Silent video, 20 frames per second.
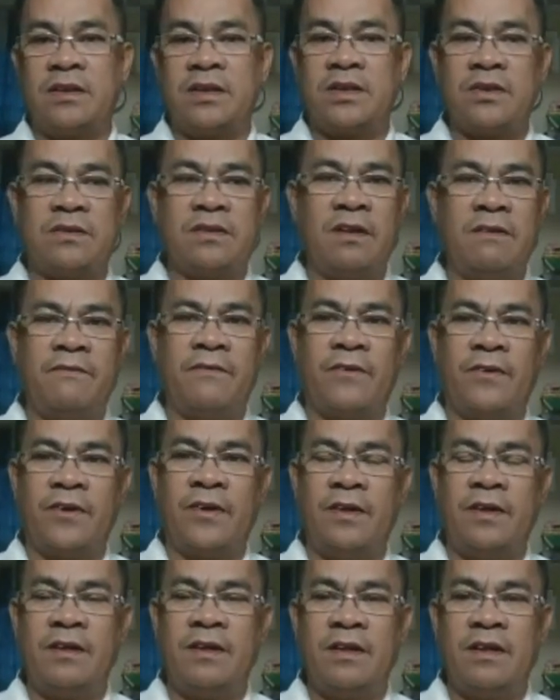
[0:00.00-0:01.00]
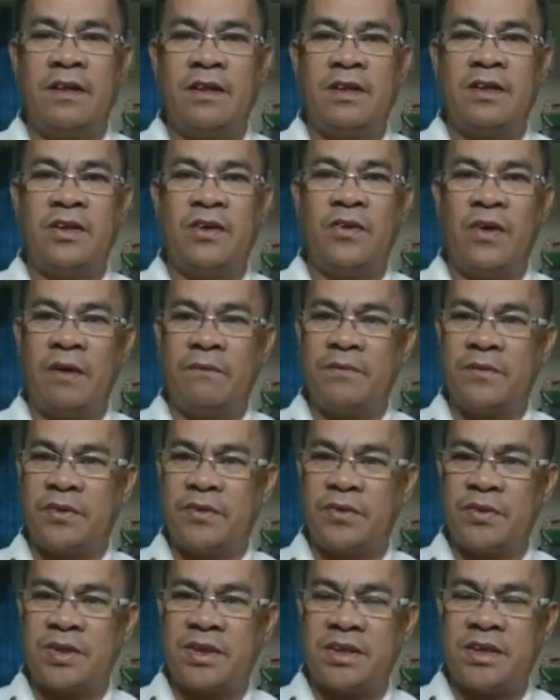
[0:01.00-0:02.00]
So therefore, you have
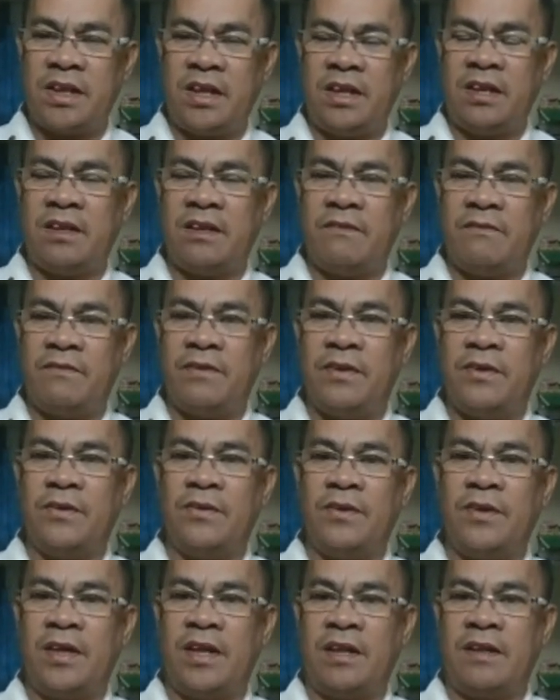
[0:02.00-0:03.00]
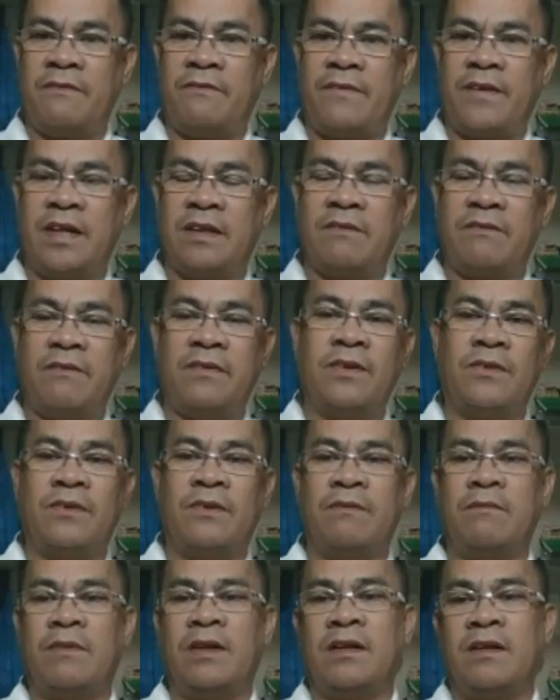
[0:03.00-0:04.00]
to see the view in a front view
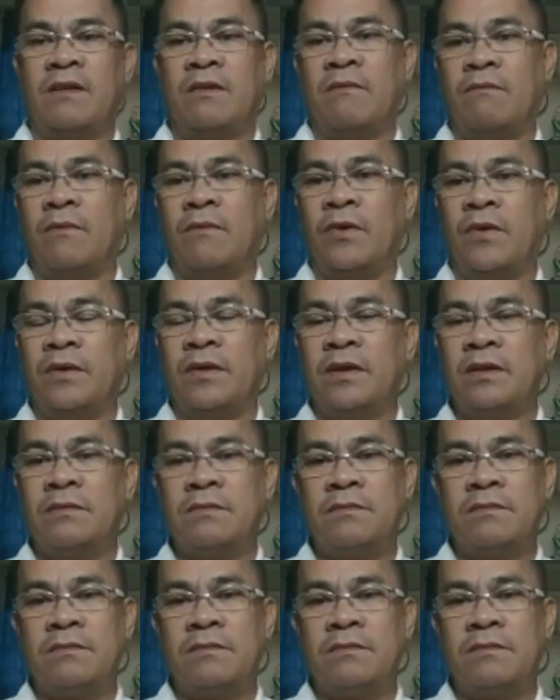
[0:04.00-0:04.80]
mode.